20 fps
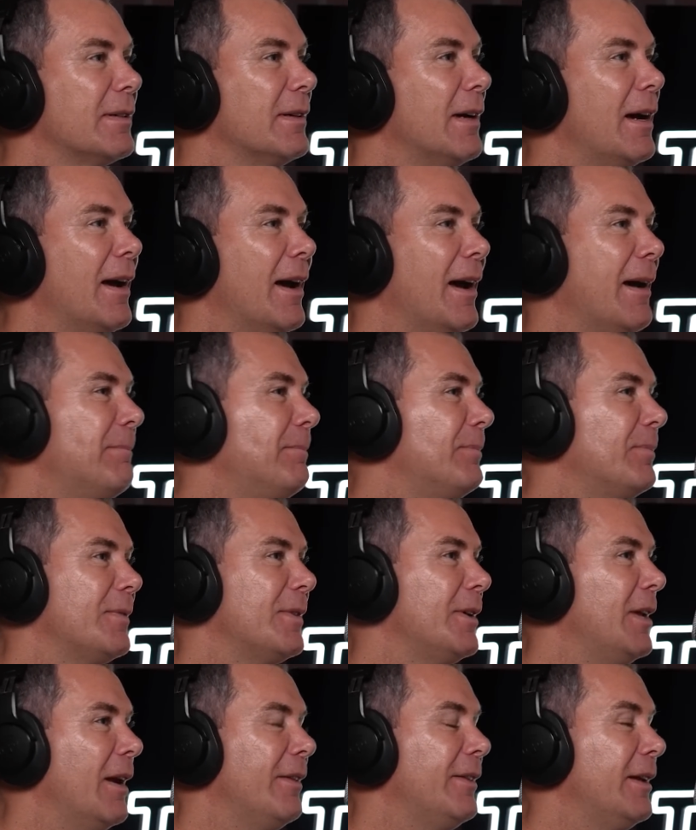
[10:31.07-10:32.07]

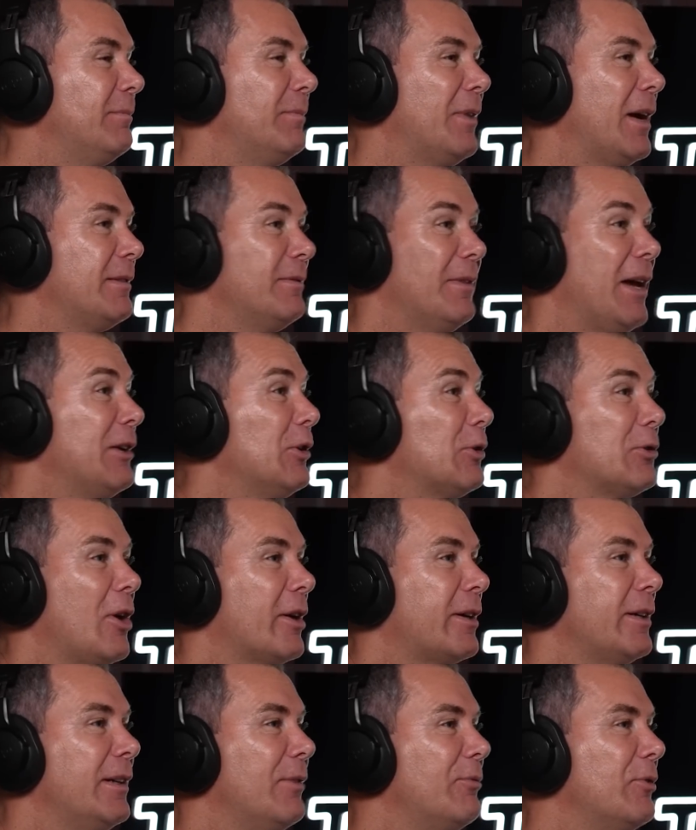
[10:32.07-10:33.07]
They look
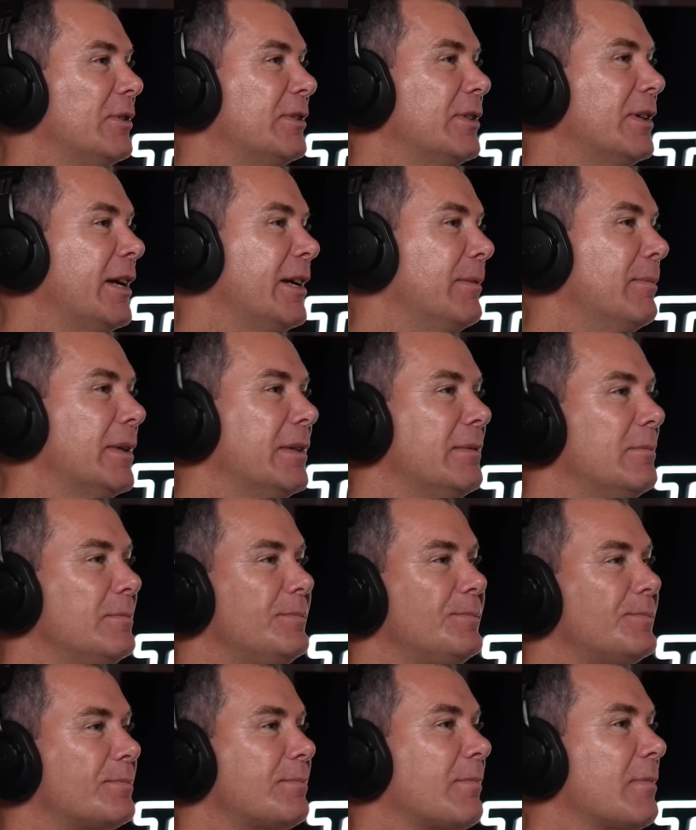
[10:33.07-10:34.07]
like a different team, but
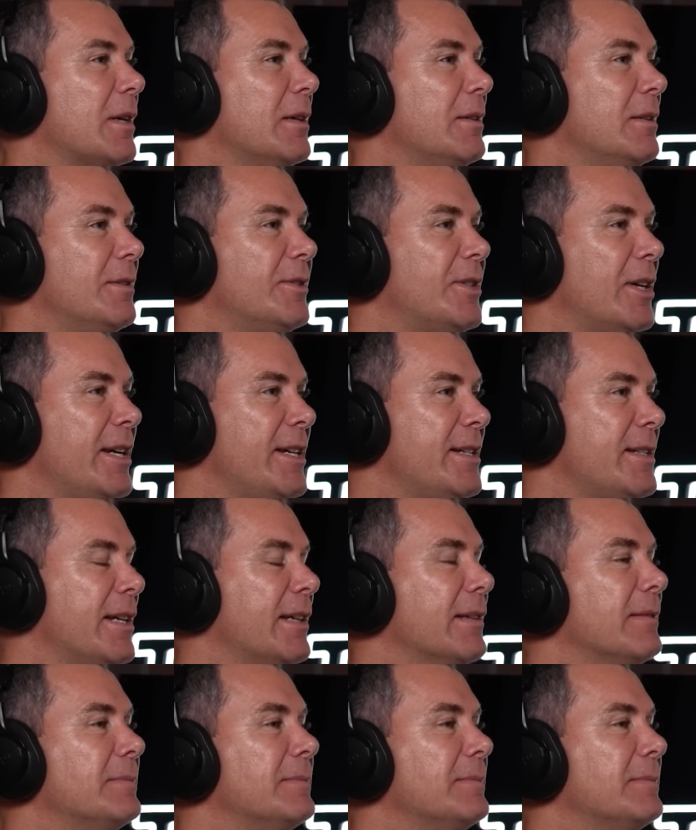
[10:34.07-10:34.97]
teasing.